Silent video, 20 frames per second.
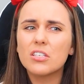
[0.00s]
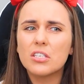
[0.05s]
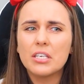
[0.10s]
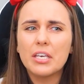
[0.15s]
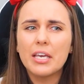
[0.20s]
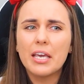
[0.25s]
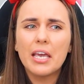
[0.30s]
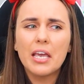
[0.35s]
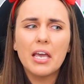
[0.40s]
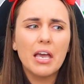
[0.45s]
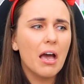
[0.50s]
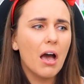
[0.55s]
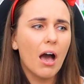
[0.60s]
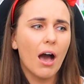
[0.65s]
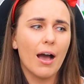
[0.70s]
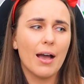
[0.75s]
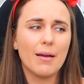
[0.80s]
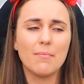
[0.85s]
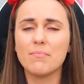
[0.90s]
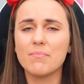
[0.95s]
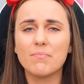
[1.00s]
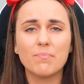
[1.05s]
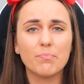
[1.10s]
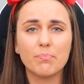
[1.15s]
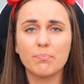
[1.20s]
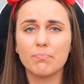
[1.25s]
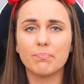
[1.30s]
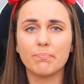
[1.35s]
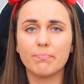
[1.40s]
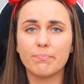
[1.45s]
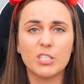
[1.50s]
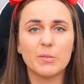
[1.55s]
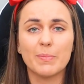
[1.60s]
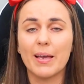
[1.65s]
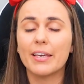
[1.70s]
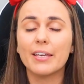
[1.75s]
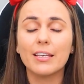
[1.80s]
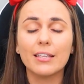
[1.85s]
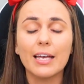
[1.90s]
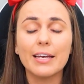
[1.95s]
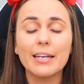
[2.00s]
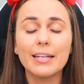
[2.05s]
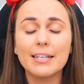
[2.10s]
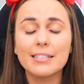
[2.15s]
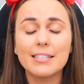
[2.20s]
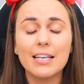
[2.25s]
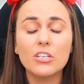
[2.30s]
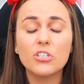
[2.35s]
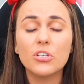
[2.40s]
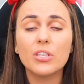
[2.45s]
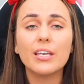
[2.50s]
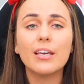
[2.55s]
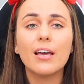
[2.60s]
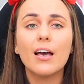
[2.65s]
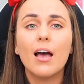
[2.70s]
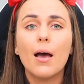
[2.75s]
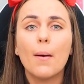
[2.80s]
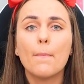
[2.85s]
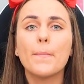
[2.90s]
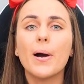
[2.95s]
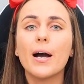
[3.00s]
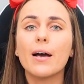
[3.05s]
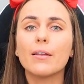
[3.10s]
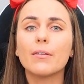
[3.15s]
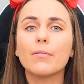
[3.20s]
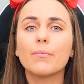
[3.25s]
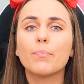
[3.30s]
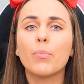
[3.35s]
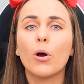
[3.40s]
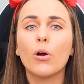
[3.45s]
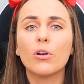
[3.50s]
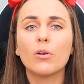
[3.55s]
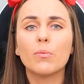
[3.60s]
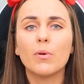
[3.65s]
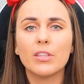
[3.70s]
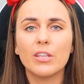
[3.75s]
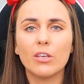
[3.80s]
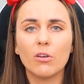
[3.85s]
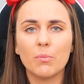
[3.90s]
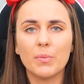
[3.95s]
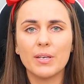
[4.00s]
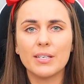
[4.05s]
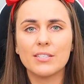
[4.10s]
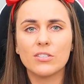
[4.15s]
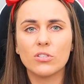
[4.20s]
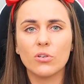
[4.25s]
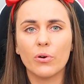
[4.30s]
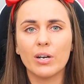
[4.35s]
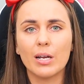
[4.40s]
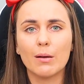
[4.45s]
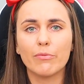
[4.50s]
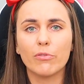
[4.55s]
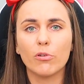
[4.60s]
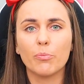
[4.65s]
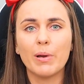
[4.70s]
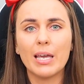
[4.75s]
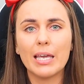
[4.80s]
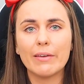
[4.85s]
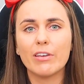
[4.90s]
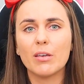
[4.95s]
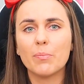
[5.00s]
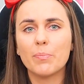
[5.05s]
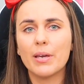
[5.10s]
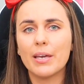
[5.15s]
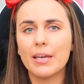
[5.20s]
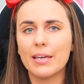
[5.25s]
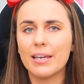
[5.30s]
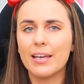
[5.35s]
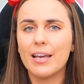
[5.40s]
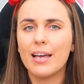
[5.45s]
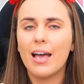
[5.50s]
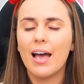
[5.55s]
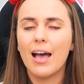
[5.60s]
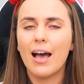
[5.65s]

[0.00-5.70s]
year. I'm speculating essentially, but Pokemon that you'll be storing up for PvP.